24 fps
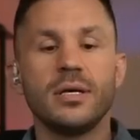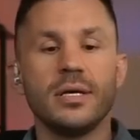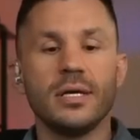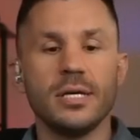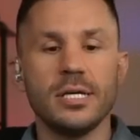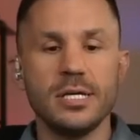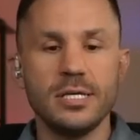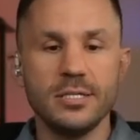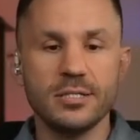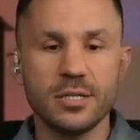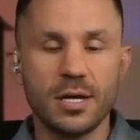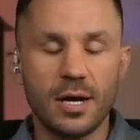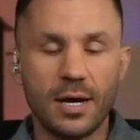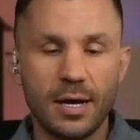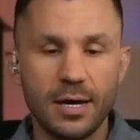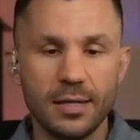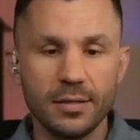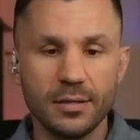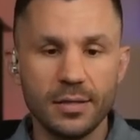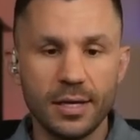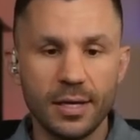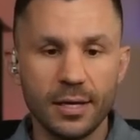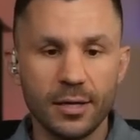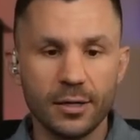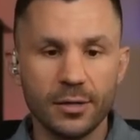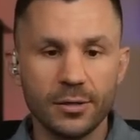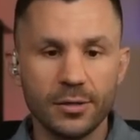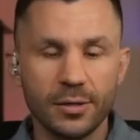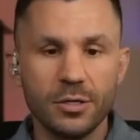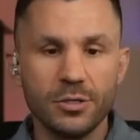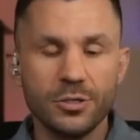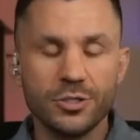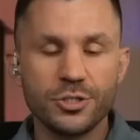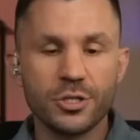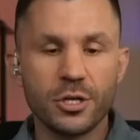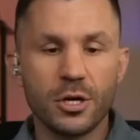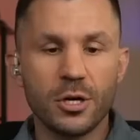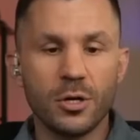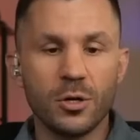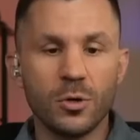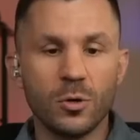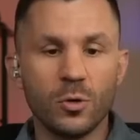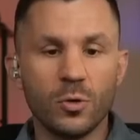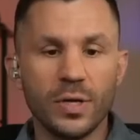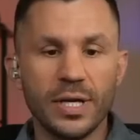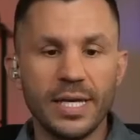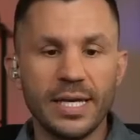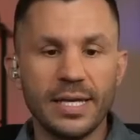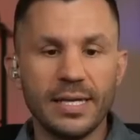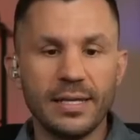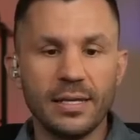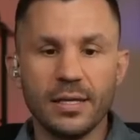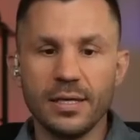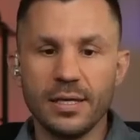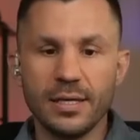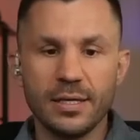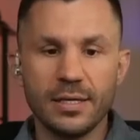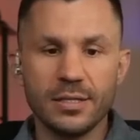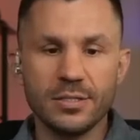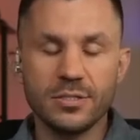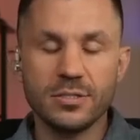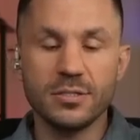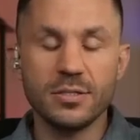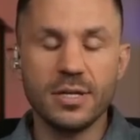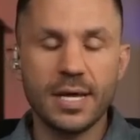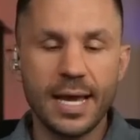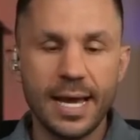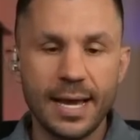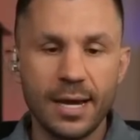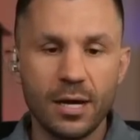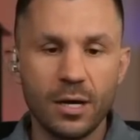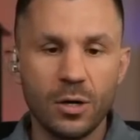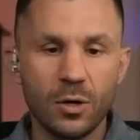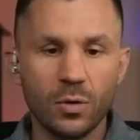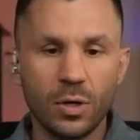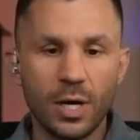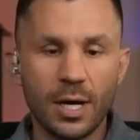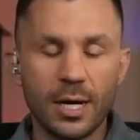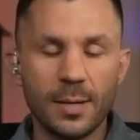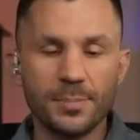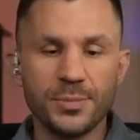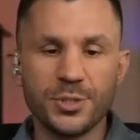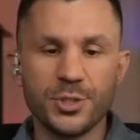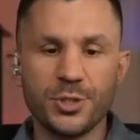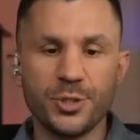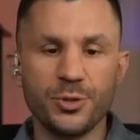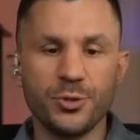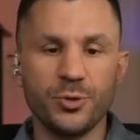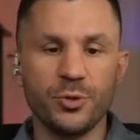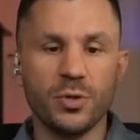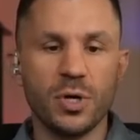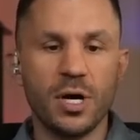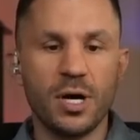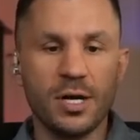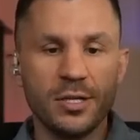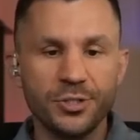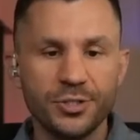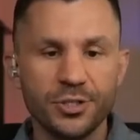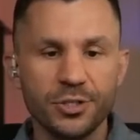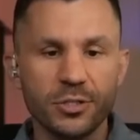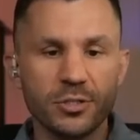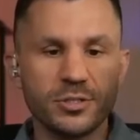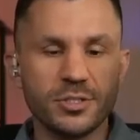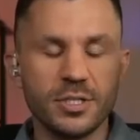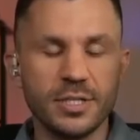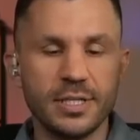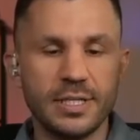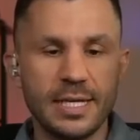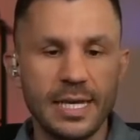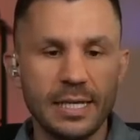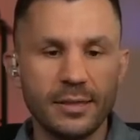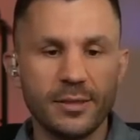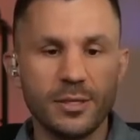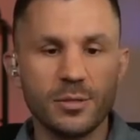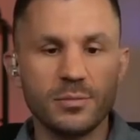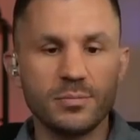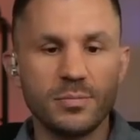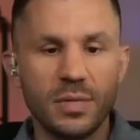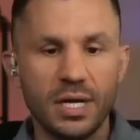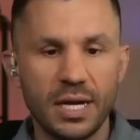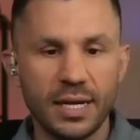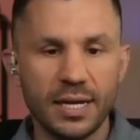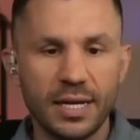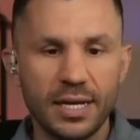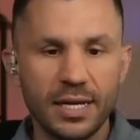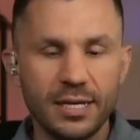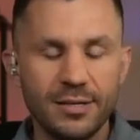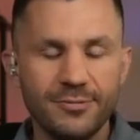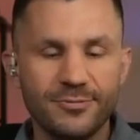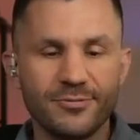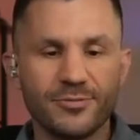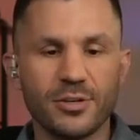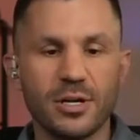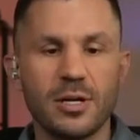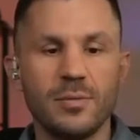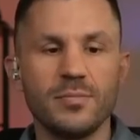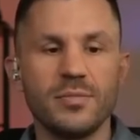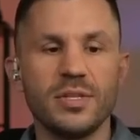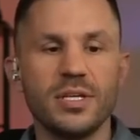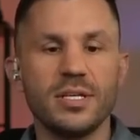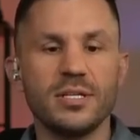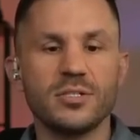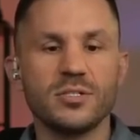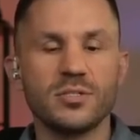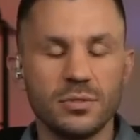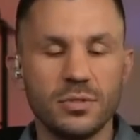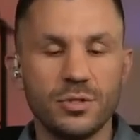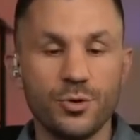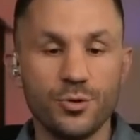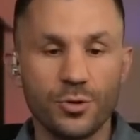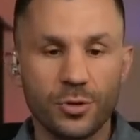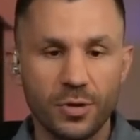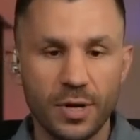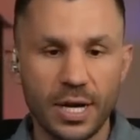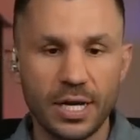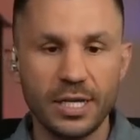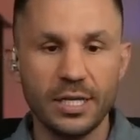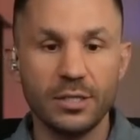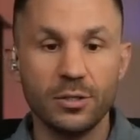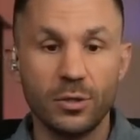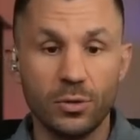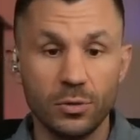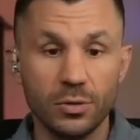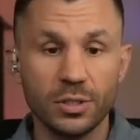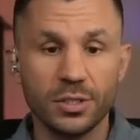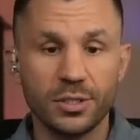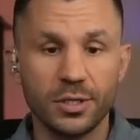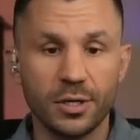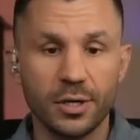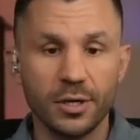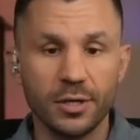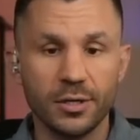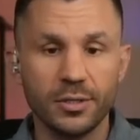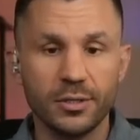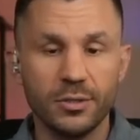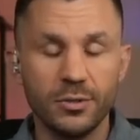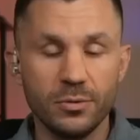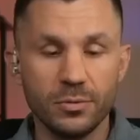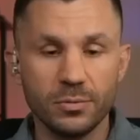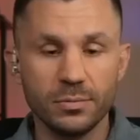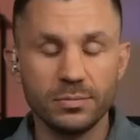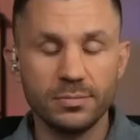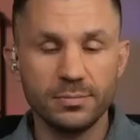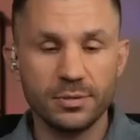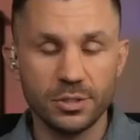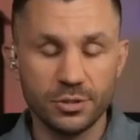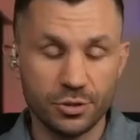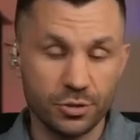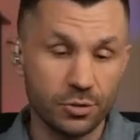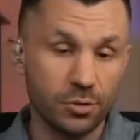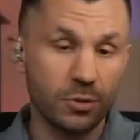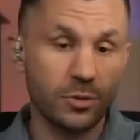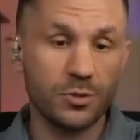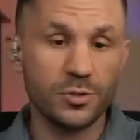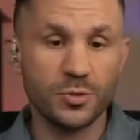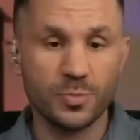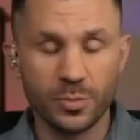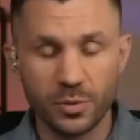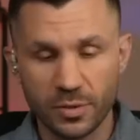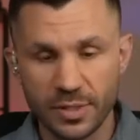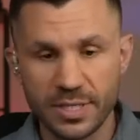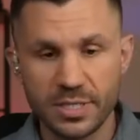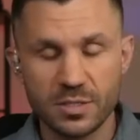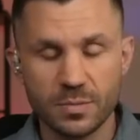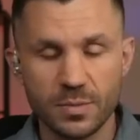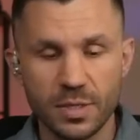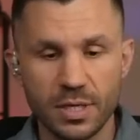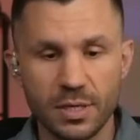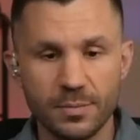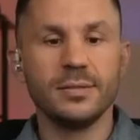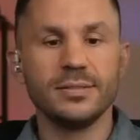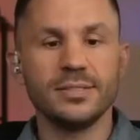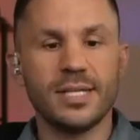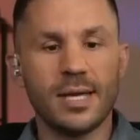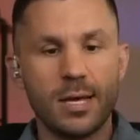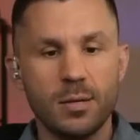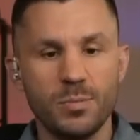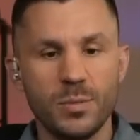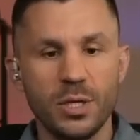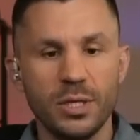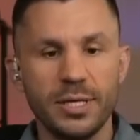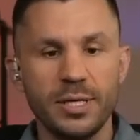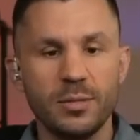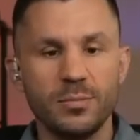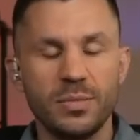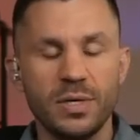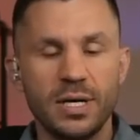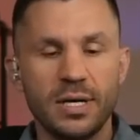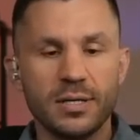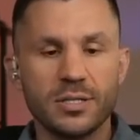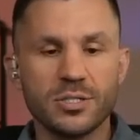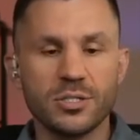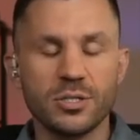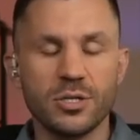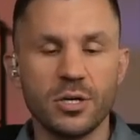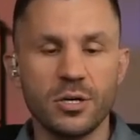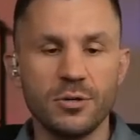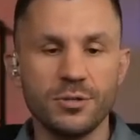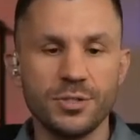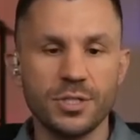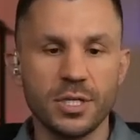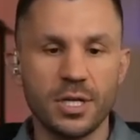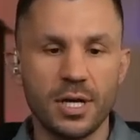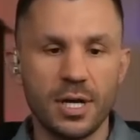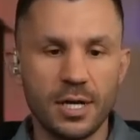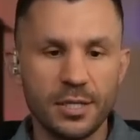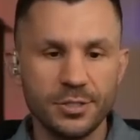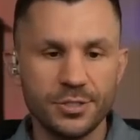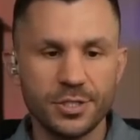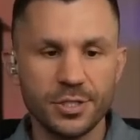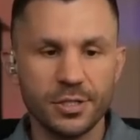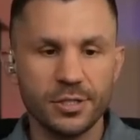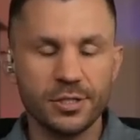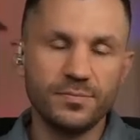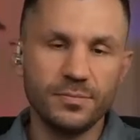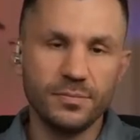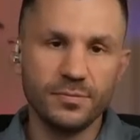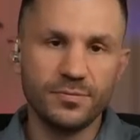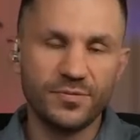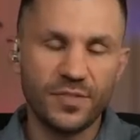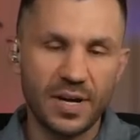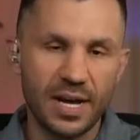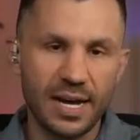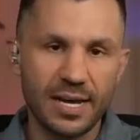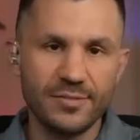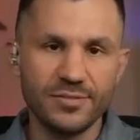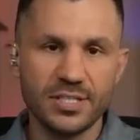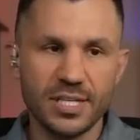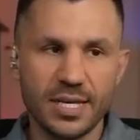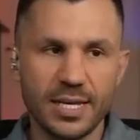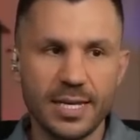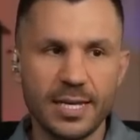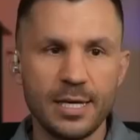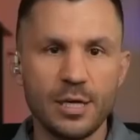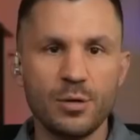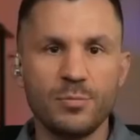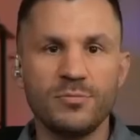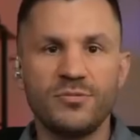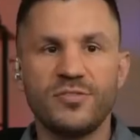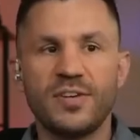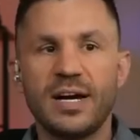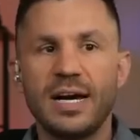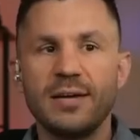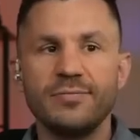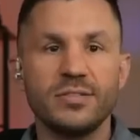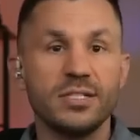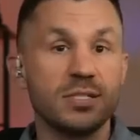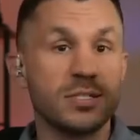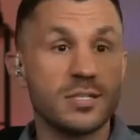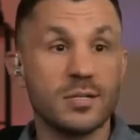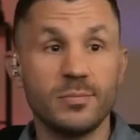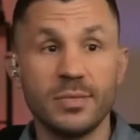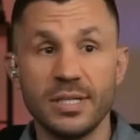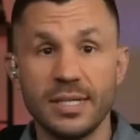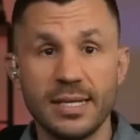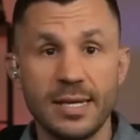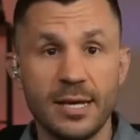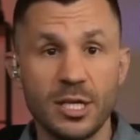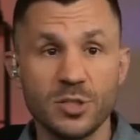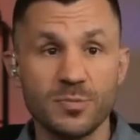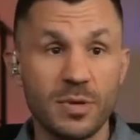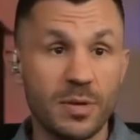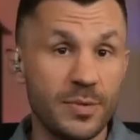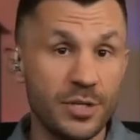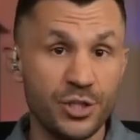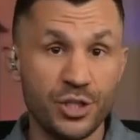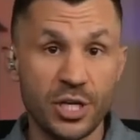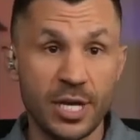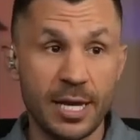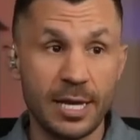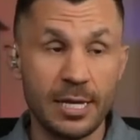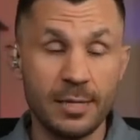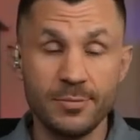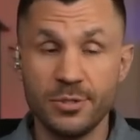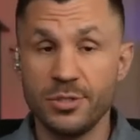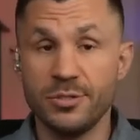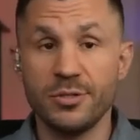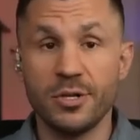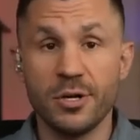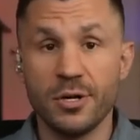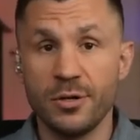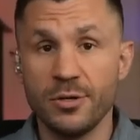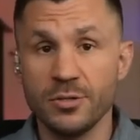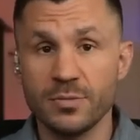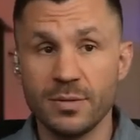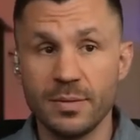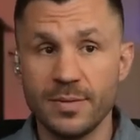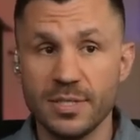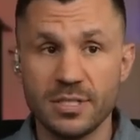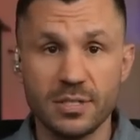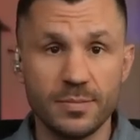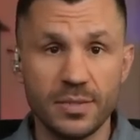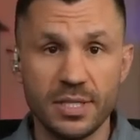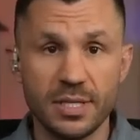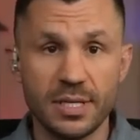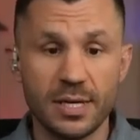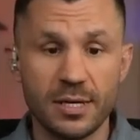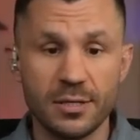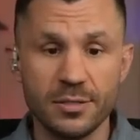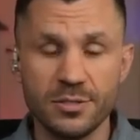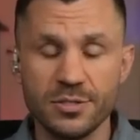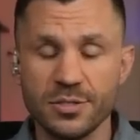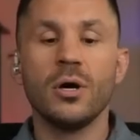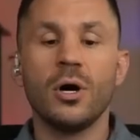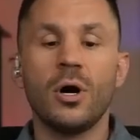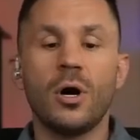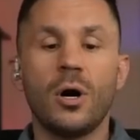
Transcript: He's on there. So it is now up to Hunter to get the money from this Ukrainian oligarch who controls Burisma. $10 million goes to Hunter, five to him, five to somebody else, maybe James, who knows, maybe somebody else.